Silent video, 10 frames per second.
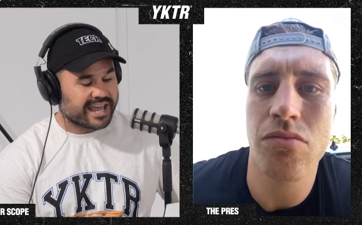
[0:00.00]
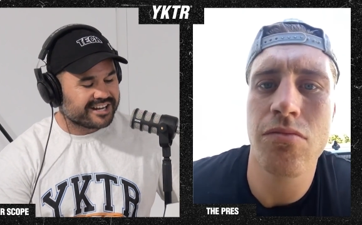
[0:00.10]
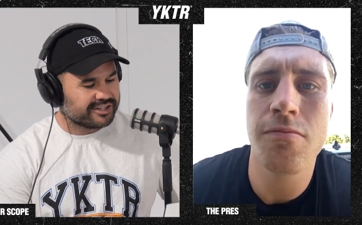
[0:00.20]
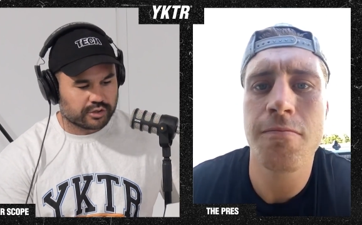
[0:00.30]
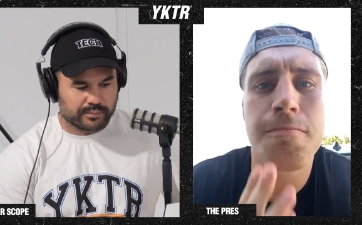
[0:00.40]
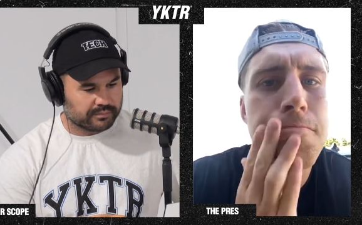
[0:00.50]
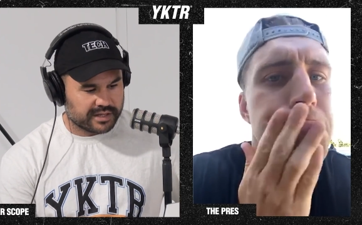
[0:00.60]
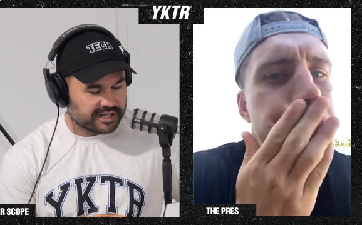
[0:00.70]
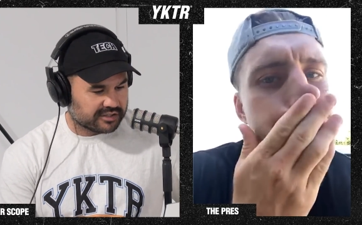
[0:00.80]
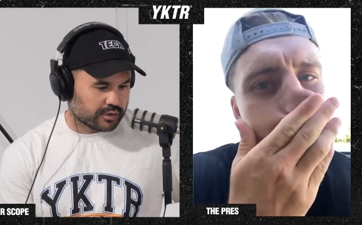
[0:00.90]
Speaker 1: how do you
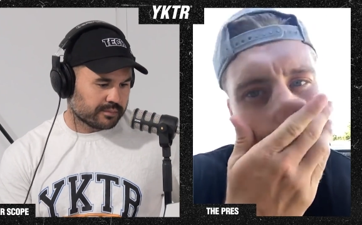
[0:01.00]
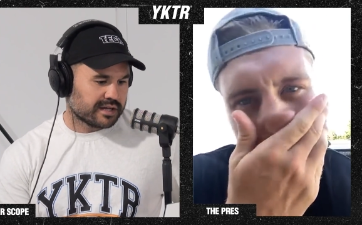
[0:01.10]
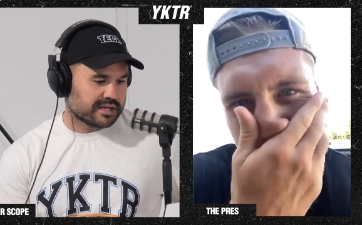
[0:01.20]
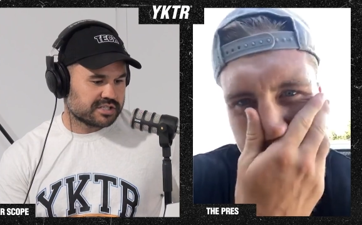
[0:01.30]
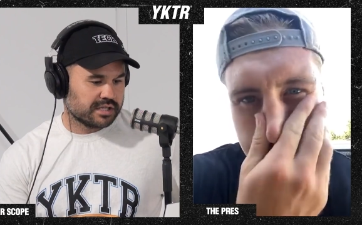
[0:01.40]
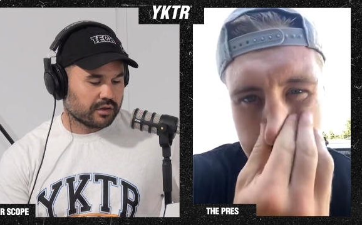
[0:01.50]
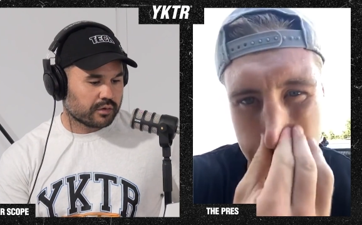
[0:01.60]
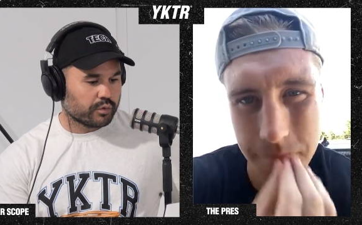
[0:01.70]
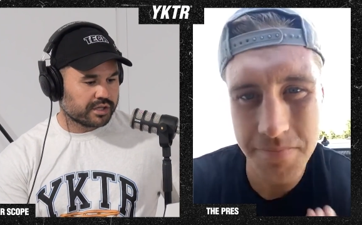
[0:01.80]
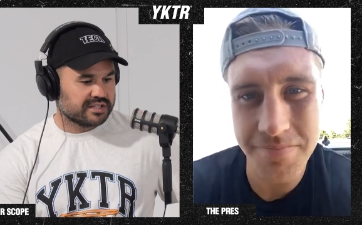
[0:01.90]
top? How do you top last year?
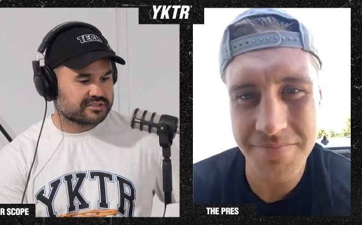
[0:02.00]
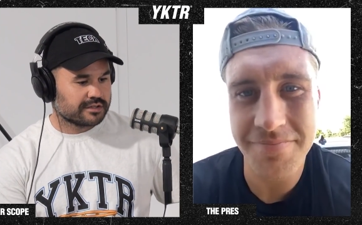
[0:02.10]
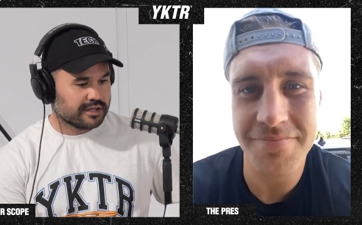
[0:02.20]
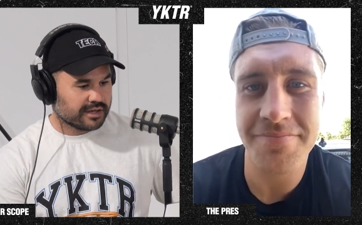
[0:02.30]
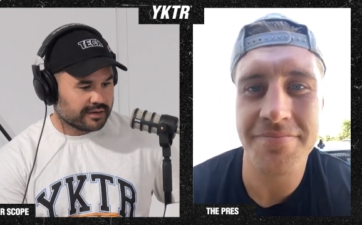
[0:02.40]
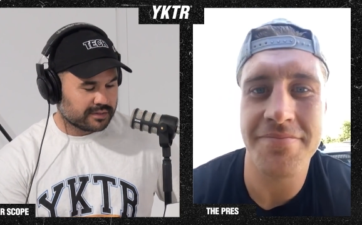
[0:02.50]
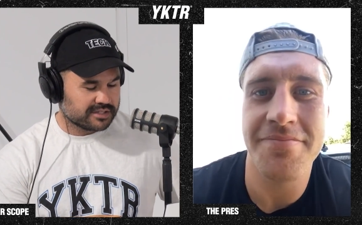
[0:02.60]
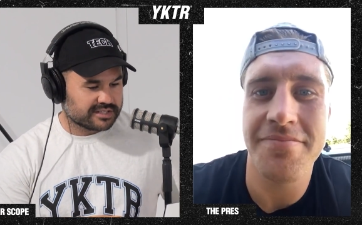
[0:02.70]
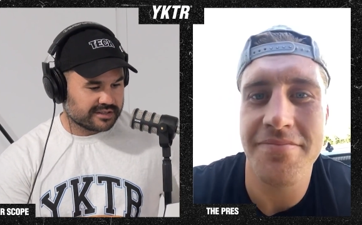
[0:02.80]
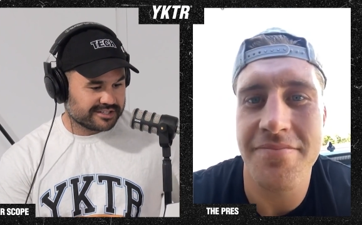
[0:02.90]
Like, what do you what do
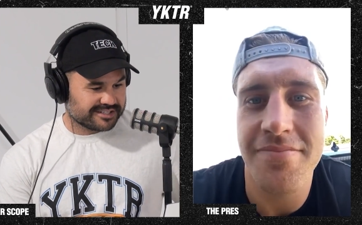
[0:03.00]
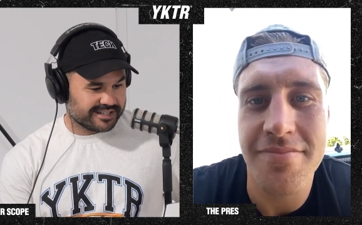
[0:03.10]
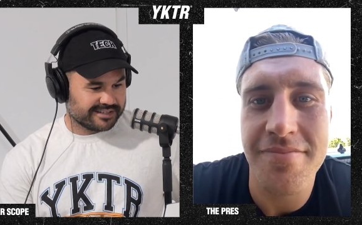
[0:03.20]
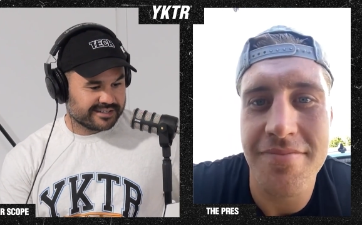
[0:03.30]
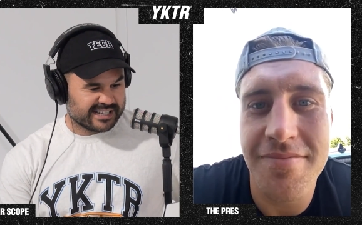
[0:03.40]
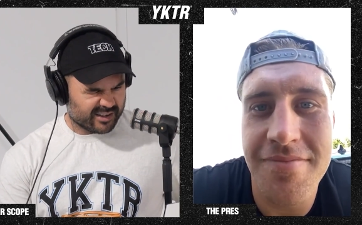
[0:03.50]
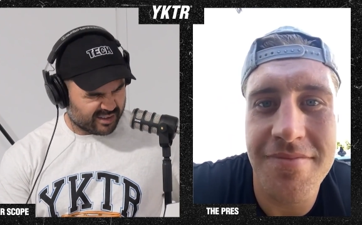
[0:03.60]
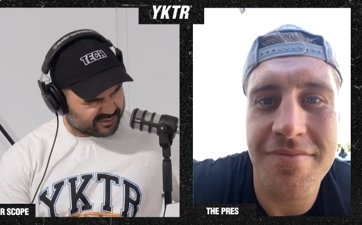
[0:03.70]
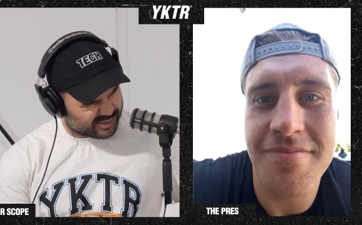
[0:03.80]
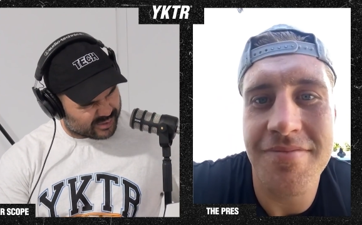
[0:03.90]
you set this year,
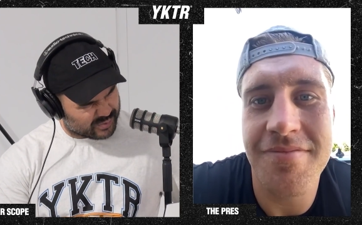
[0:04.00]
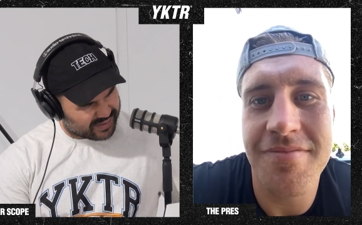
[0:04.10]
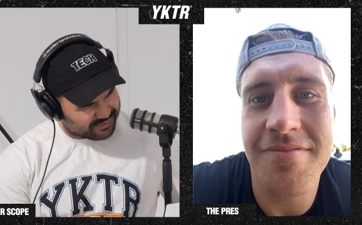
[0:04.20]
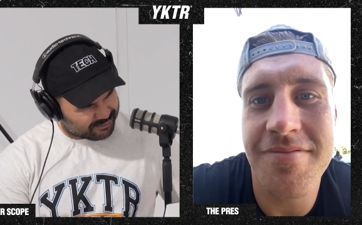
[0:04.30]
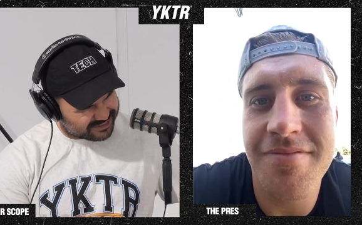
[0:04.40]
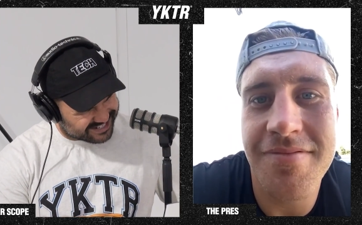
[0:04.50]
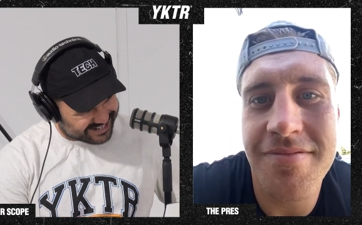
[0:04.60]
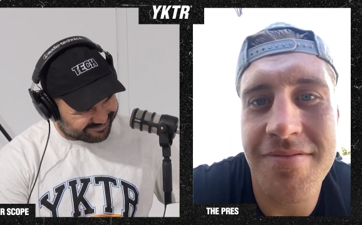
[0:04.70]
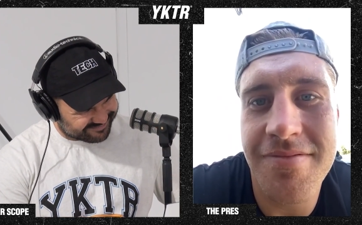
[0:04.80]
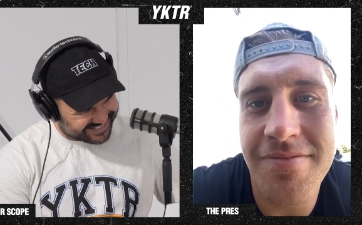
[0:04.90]
Clive Churchill, baby? What's
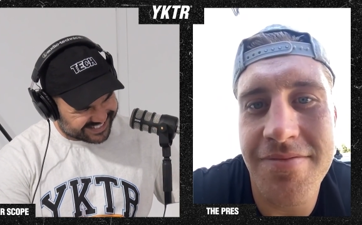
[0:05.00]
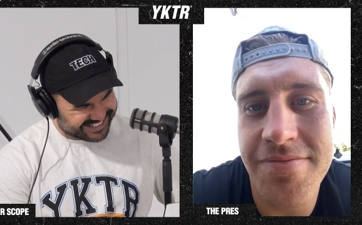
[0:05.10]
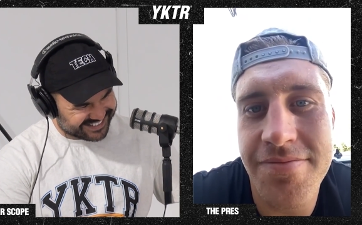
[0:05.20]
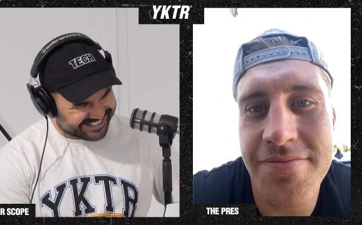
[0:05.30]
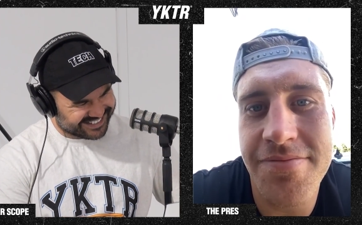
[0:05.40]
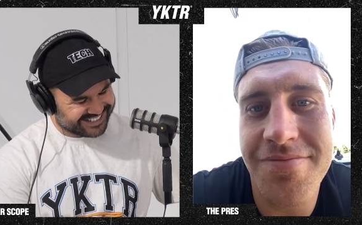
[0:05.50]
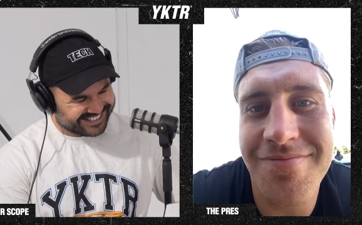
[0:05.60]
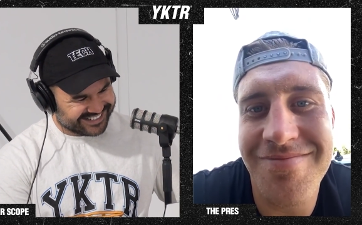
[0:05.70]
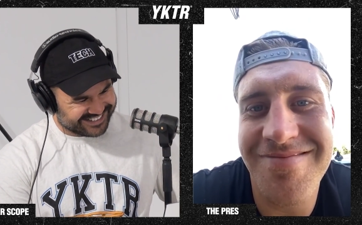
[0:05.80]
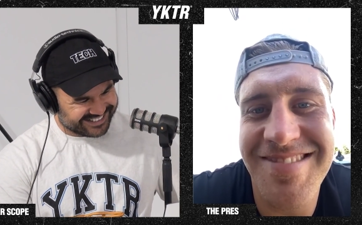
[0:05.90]
up?
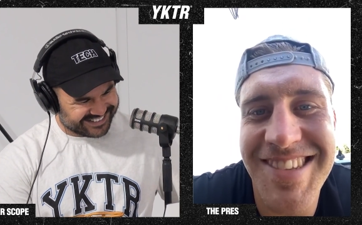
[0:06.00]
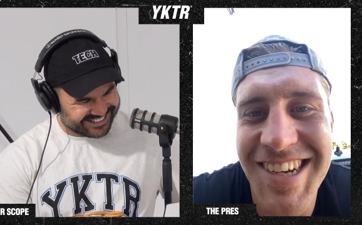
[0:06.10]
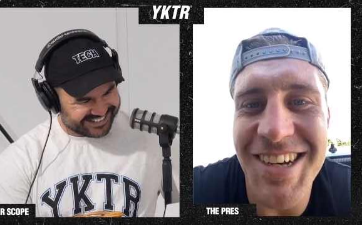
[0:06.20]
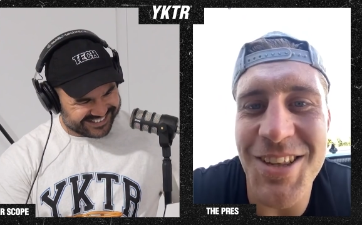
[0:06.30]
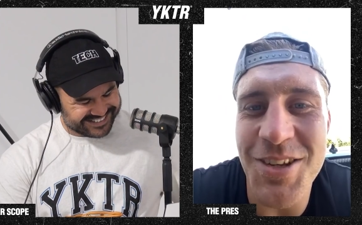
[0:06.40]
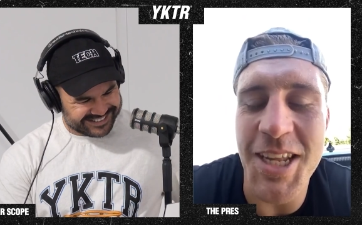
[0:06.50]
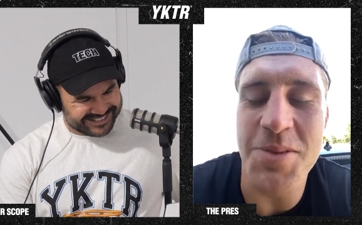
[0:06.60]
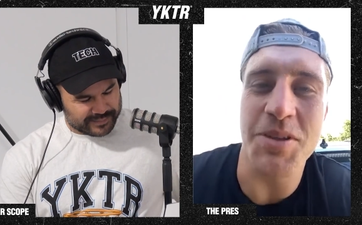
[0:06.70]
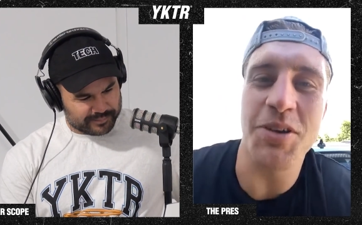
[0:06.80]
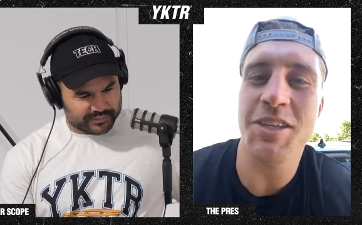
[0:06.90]
Speaker 2: No, look, that'd
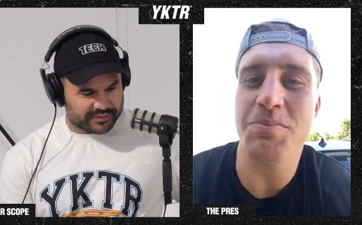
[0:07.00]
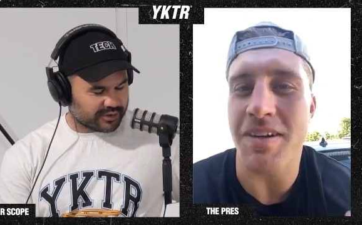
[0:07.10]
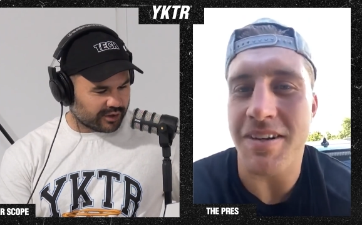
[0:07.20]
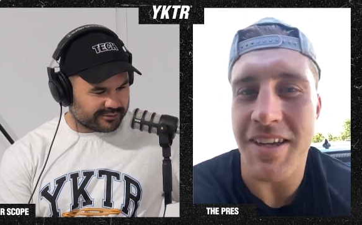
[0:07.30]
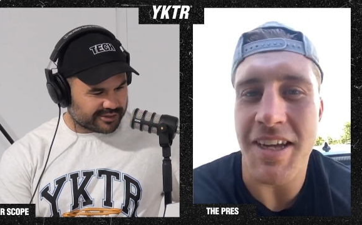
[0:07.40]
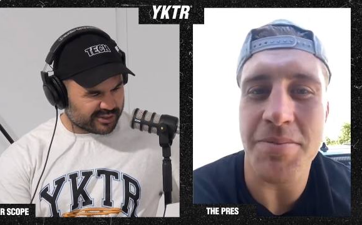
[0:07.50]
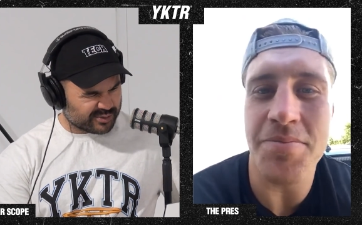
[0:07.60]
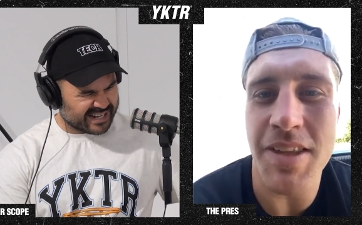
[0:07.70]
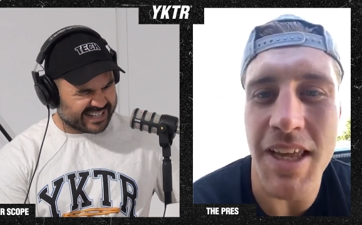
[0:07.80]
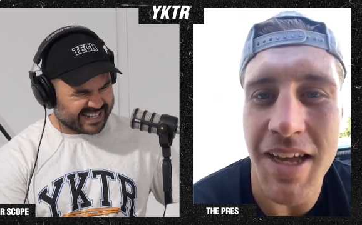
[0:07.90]
be nice, but Clive um,
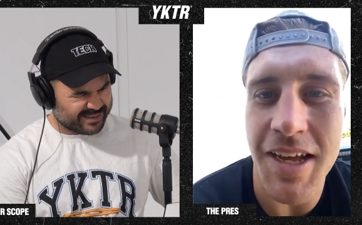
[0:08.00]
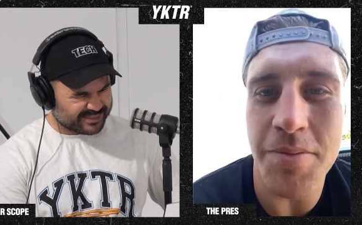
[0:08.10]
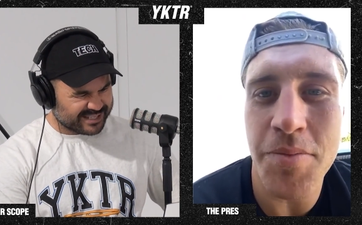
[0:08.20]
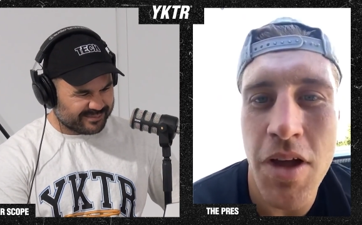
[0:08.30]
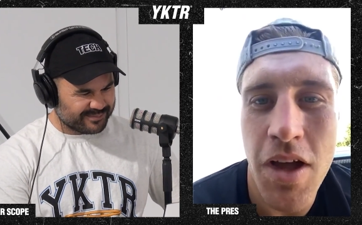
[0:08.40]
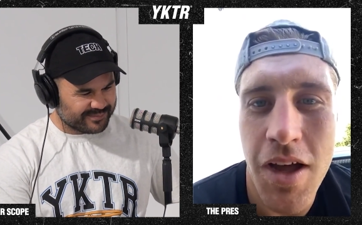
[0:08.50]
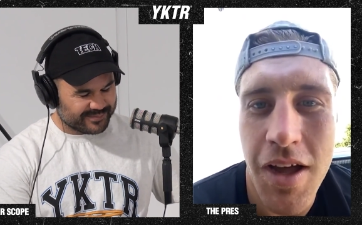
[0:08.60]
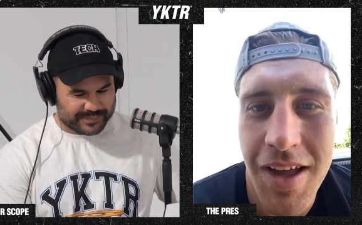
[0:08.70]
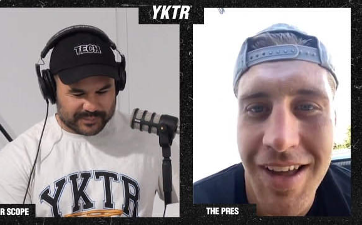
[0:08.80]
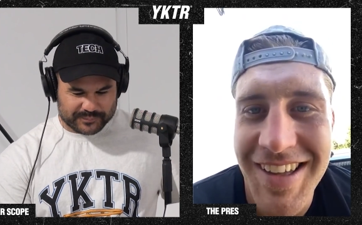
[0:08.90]
Churchill yeah, um, or something.
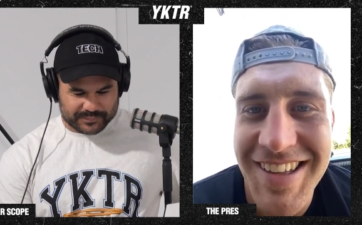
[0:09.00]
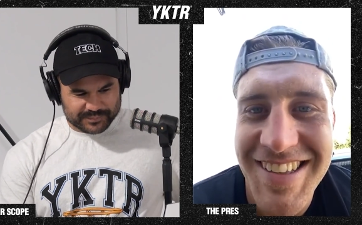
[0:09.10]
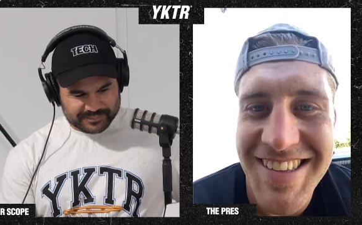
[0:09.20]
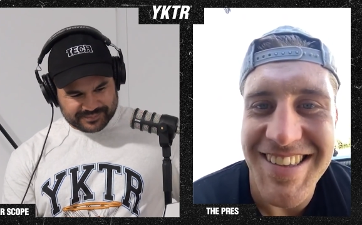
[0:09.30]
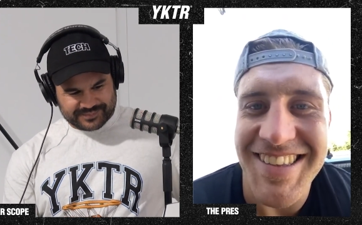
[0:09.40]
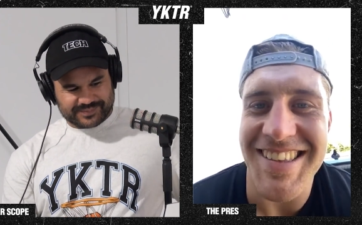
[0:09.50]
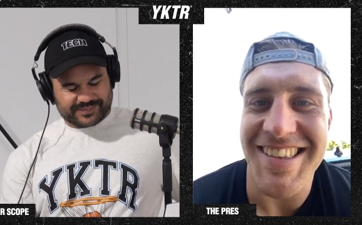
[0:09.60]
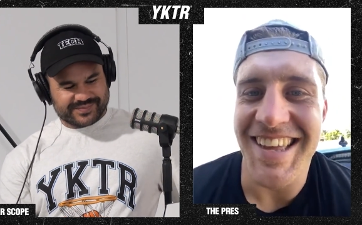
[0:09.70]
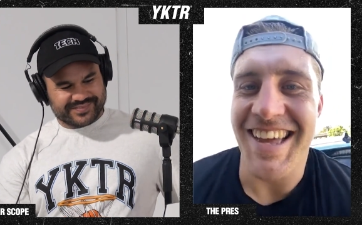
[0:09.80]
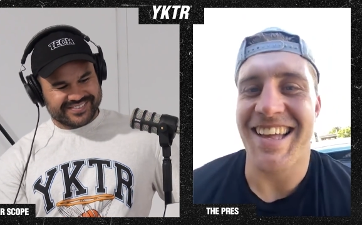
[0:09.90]
Nah,